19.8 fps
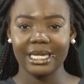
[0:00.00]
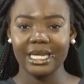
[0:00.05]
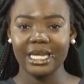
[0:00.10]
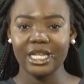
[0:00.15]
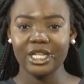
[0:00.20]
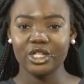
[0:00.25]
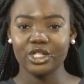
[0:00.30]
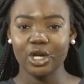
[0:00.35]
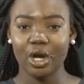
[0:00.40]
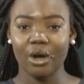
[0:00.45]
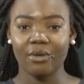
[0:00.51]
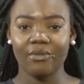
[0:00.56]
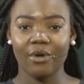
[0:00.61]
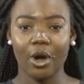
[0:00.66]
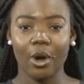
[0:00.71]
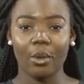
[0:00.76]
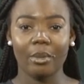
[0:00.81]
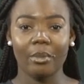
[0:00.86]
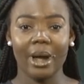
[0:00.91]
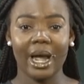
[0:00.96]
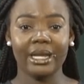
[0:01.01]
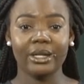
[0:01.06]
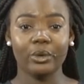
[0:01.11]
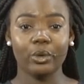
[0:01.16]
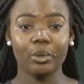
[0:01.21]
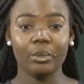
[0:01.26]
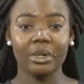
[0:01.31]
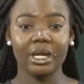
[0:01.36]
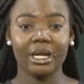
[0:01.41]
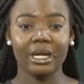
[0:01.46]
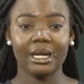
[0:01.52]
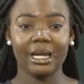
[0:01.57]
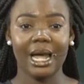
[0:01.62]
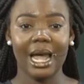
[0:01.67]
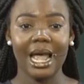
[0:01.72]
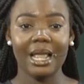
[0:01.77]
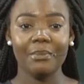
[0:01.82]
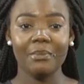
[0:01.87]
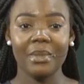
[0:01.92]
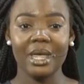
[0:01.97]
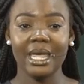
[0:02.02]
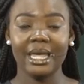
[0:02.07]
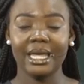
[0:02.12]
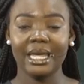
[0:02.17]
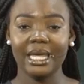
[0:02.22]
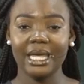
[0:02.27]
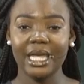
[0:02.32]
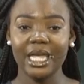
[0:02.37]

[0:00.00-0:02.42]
each of our binomial and make